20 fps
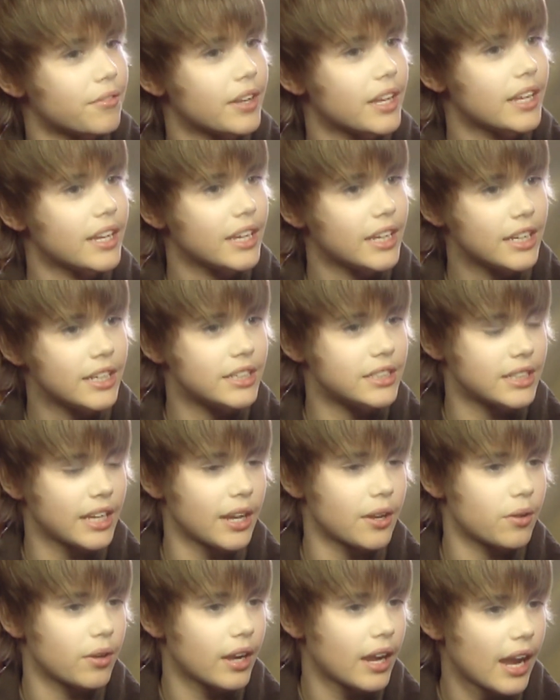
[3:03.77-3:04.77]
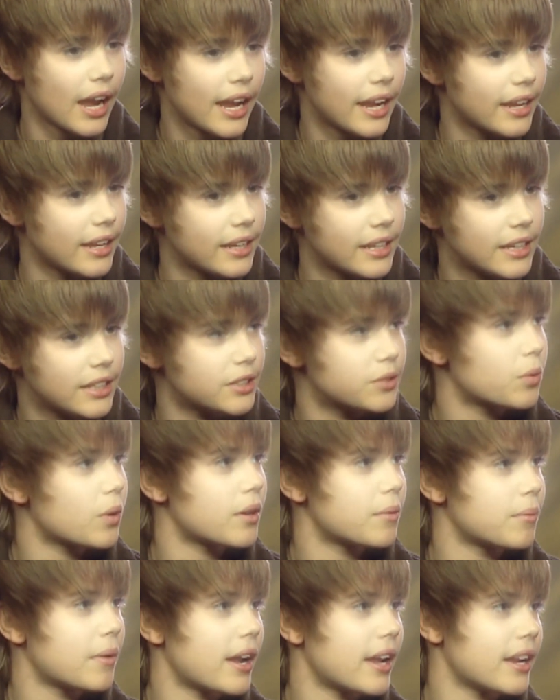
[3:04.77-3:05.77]
Yeah. He's like, he's one
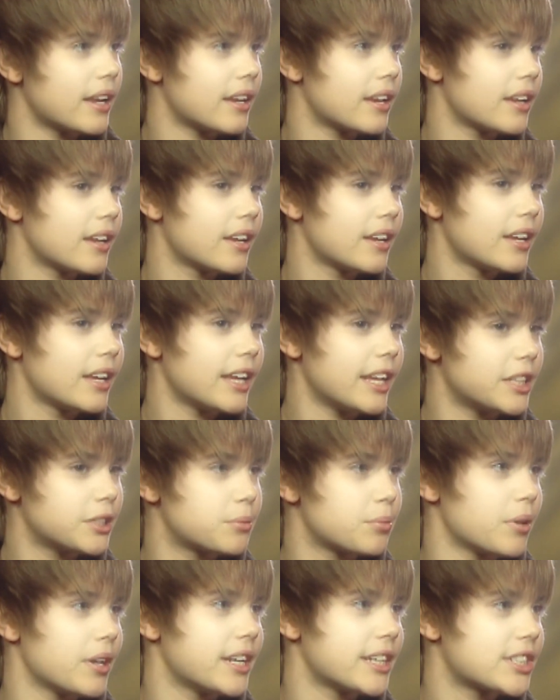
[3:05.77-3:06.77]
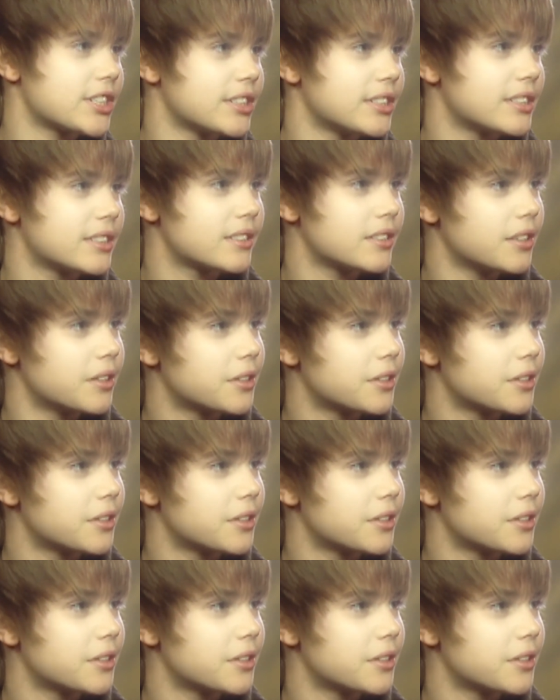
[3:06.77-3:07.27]
of my inspirations, so.